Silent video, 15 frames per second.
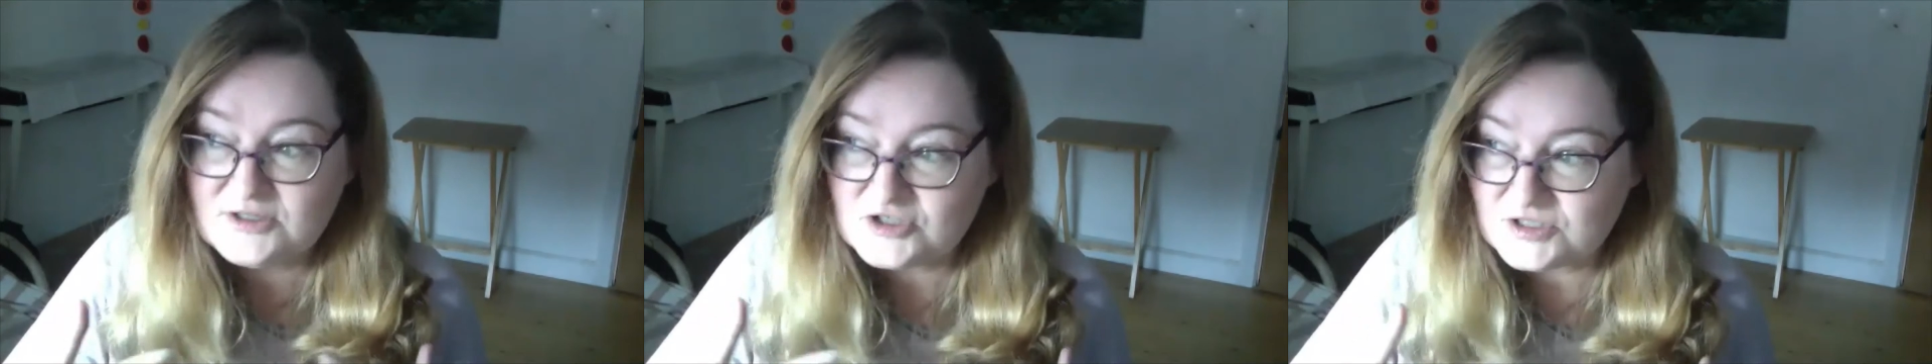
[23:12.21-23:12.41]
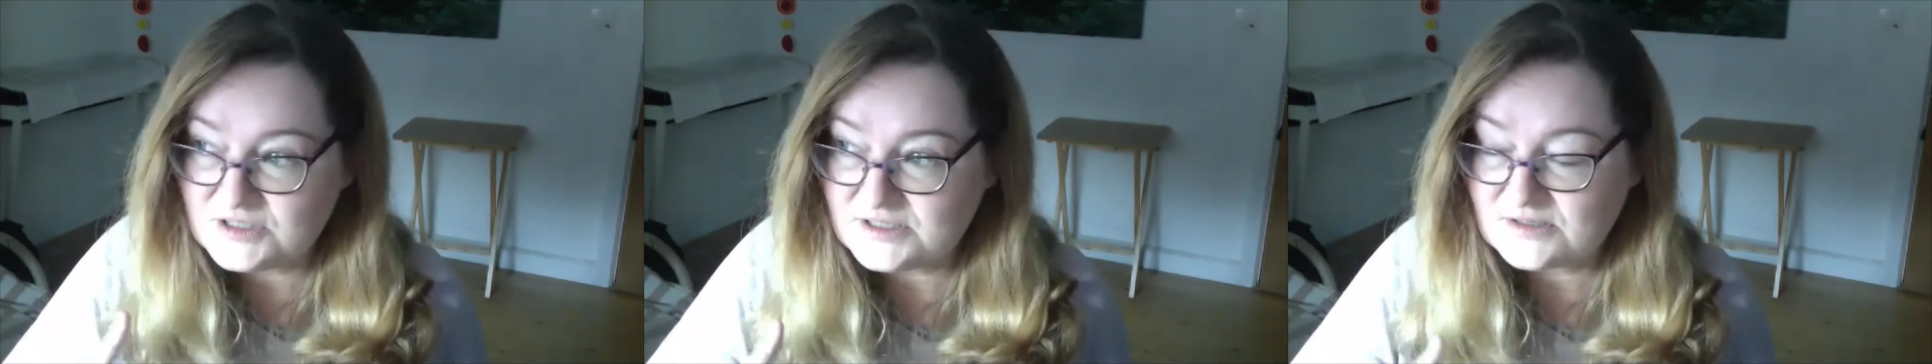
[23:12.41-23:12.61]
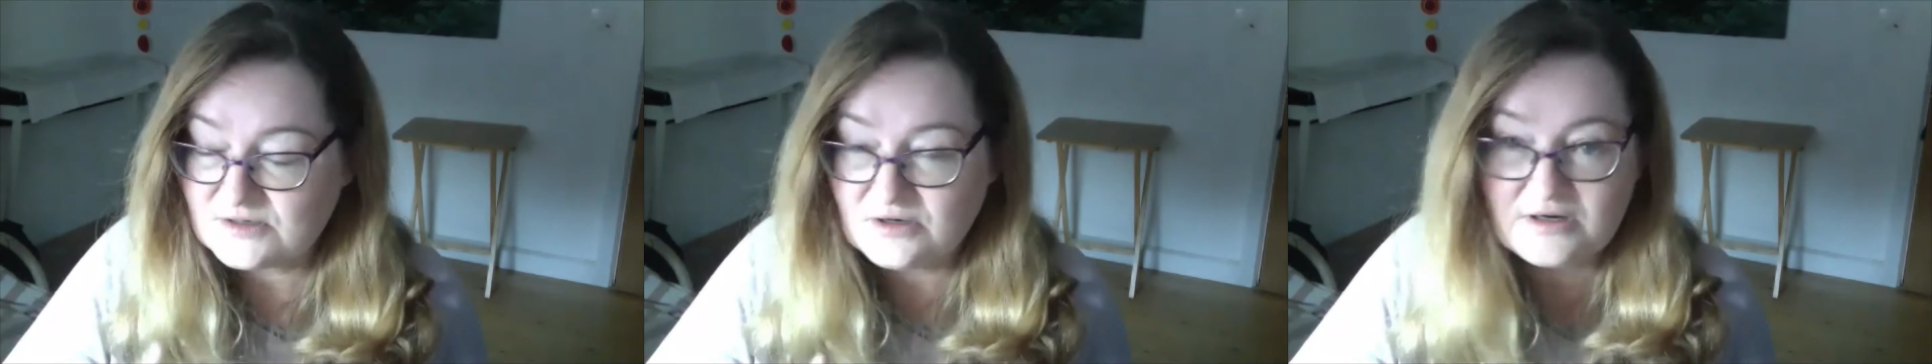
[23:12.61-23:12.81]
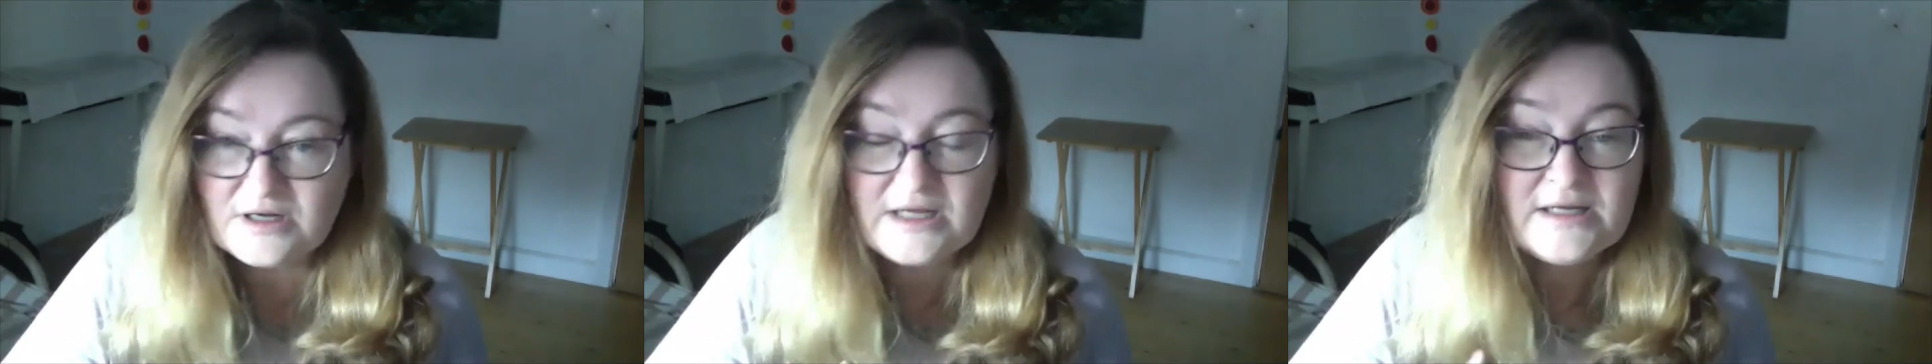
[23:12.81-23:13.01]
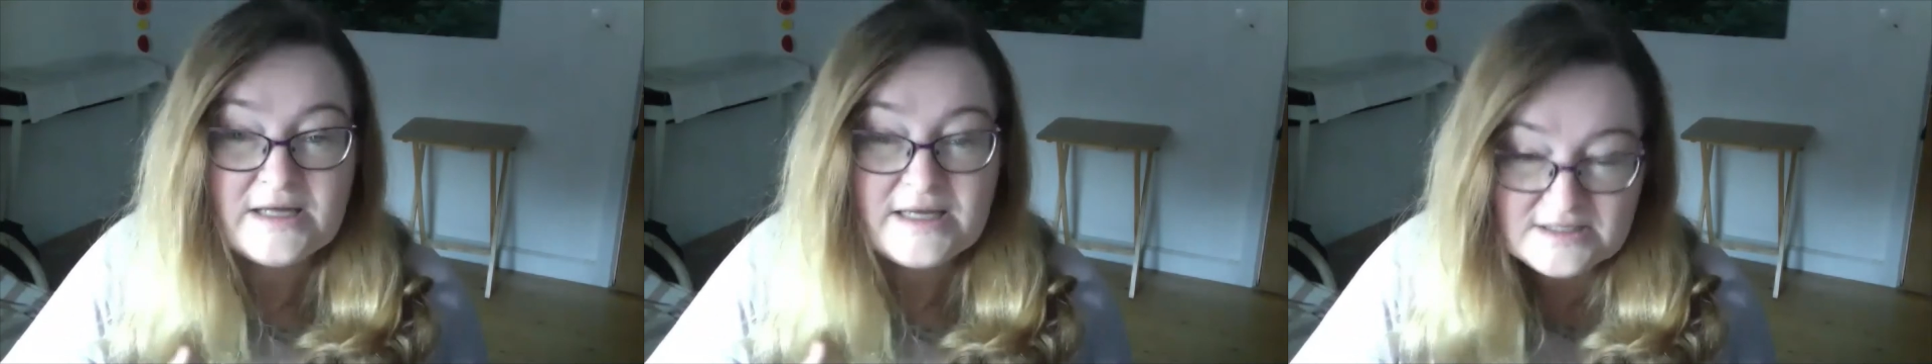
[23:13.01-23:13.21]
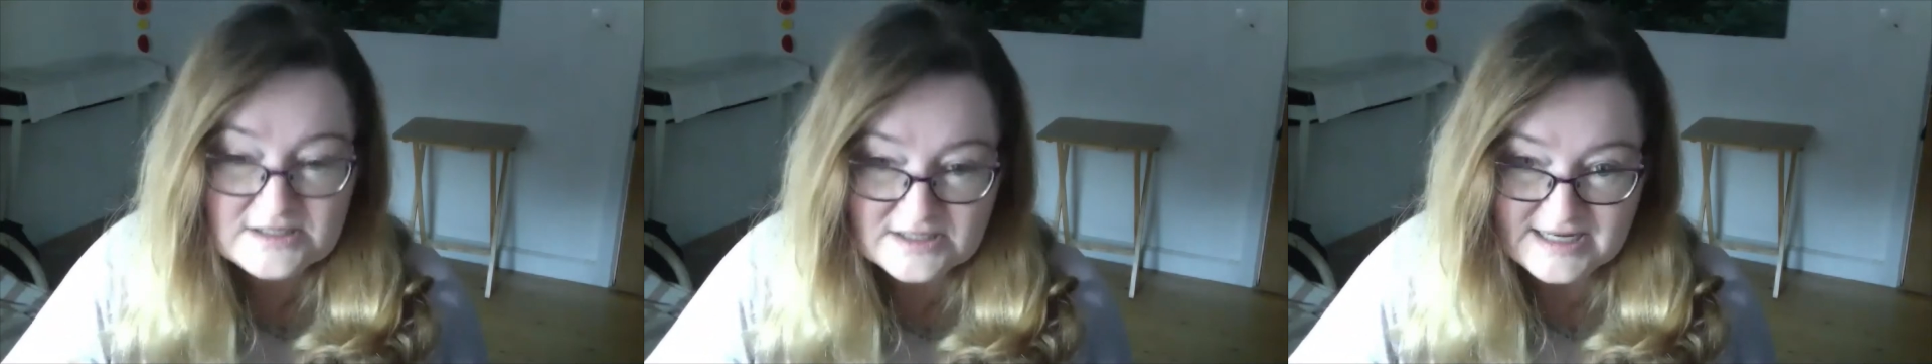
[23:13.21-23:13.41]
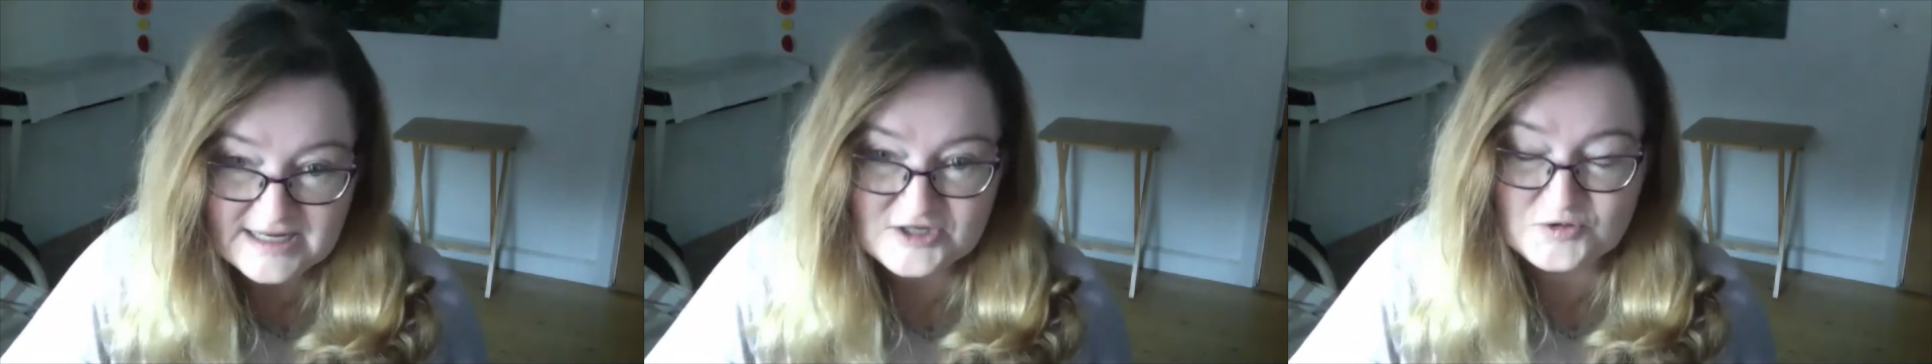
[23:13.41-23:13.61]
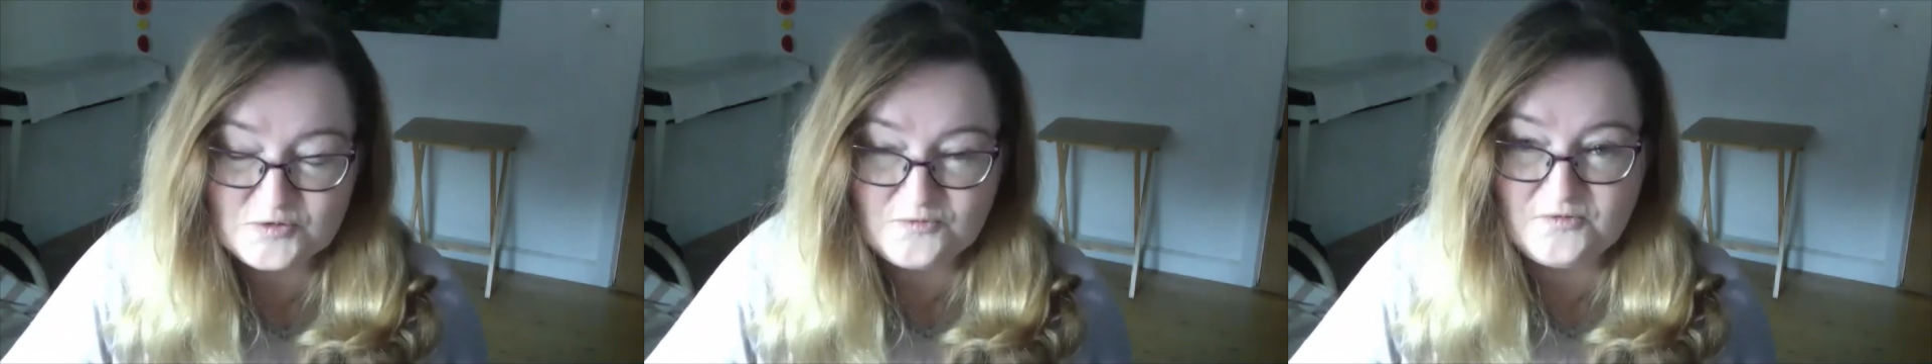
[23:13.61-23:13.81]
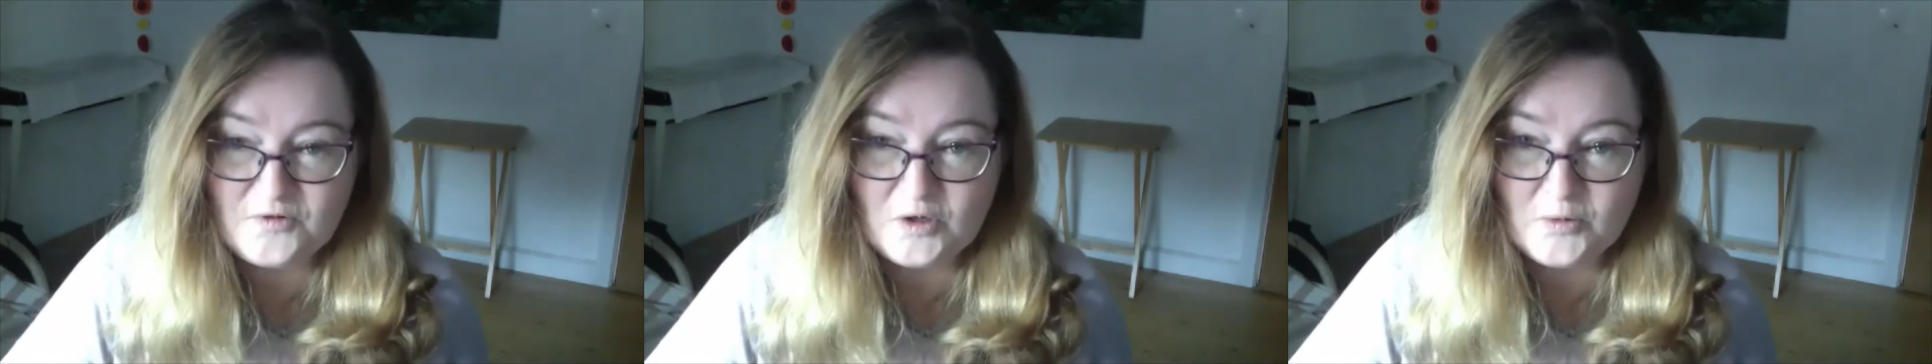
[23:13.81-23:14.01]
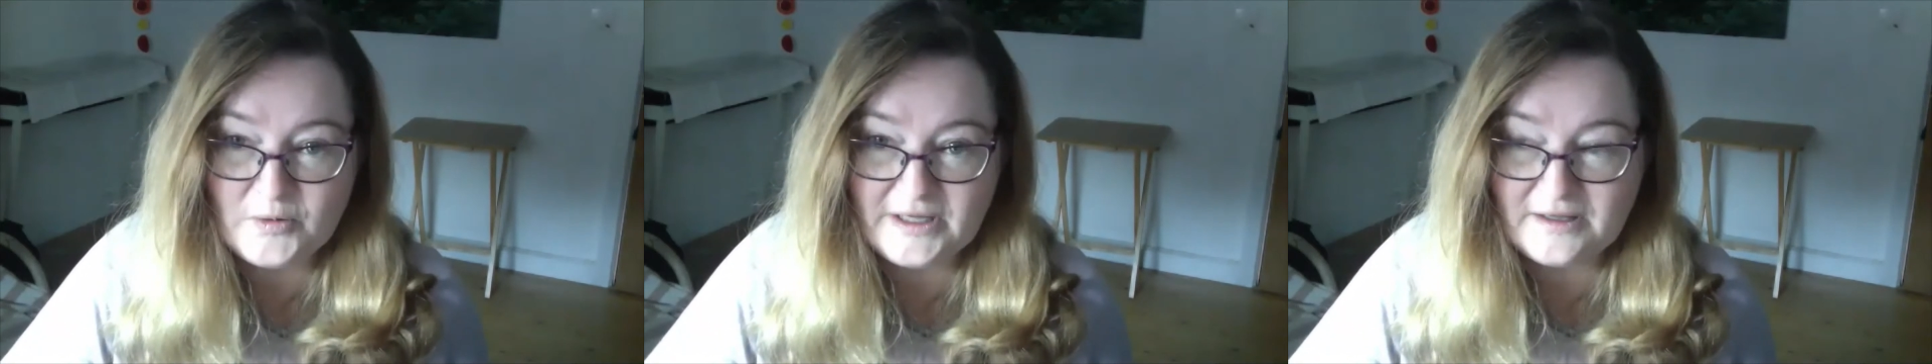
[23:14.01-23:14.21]
She's got an international
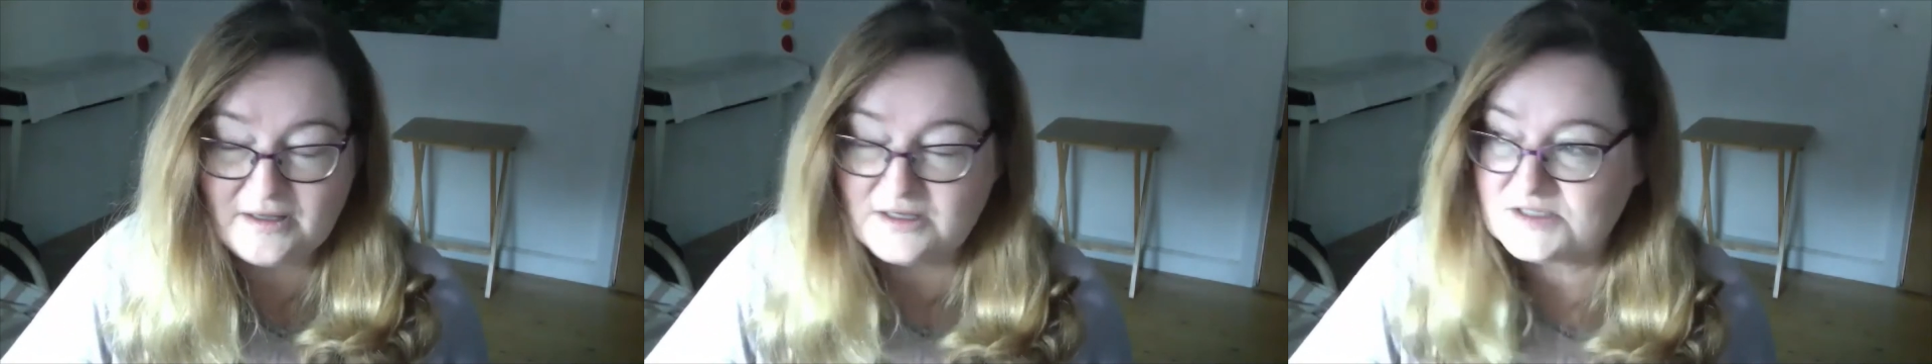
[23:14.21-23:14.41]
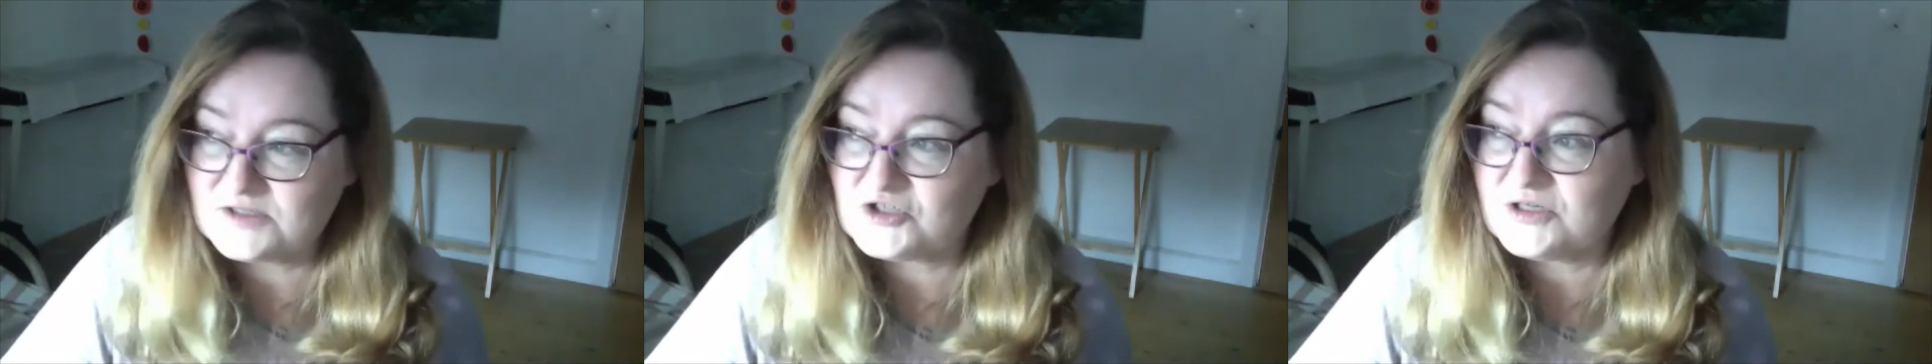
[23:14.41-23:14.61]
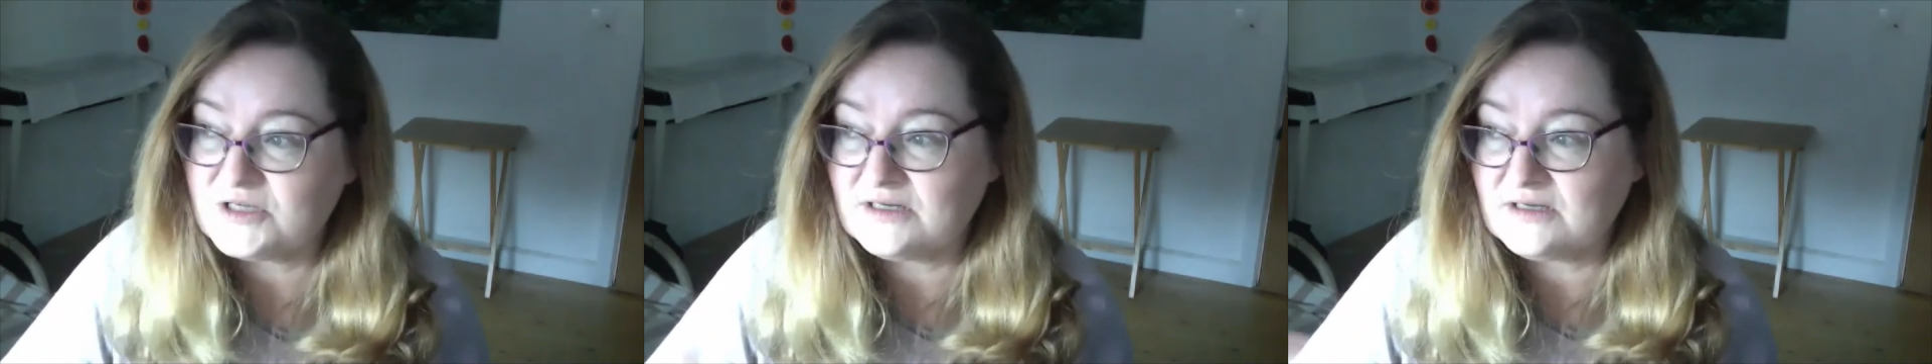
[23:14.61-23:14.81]
following. So she